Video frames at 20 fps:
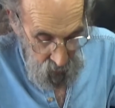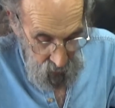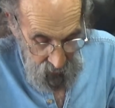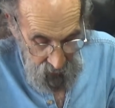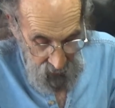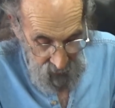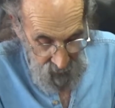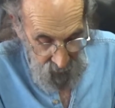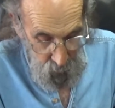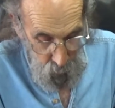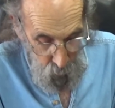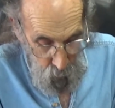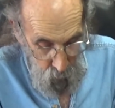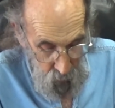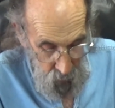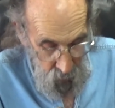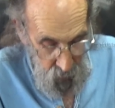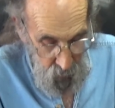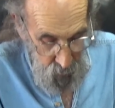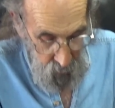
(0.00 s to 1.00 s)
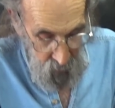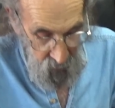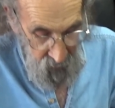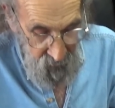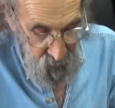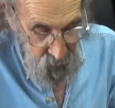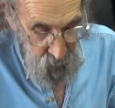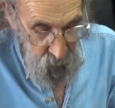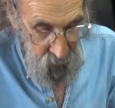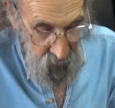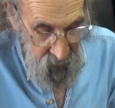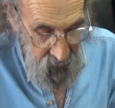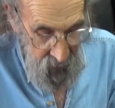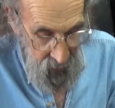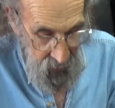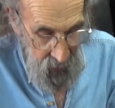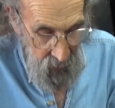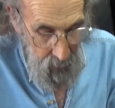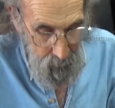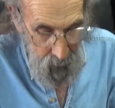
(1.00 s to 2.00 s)
I have a 1/4-24
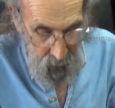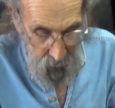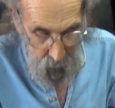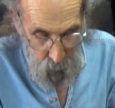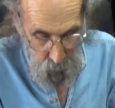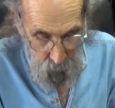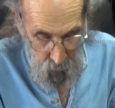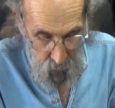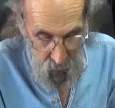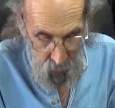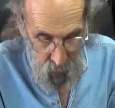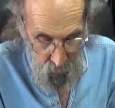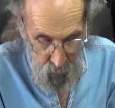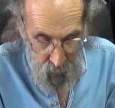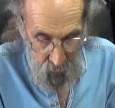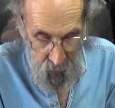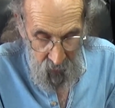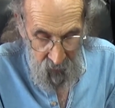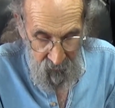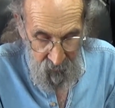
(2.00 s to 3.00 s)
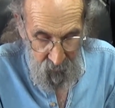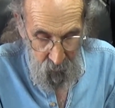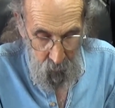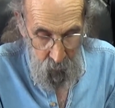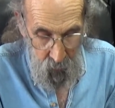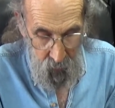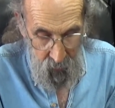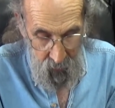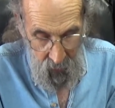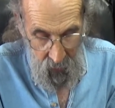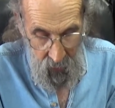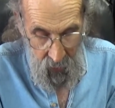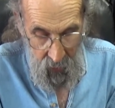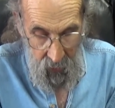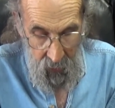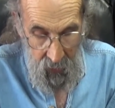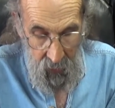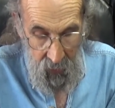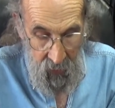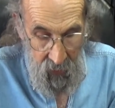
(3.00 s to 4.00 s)
tap, a 1/4-24
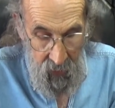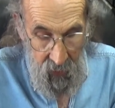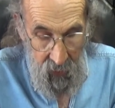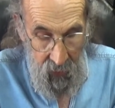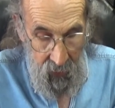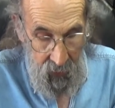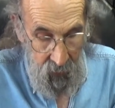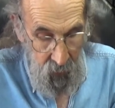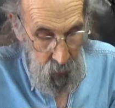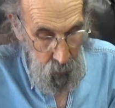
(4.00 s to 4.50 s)
die, and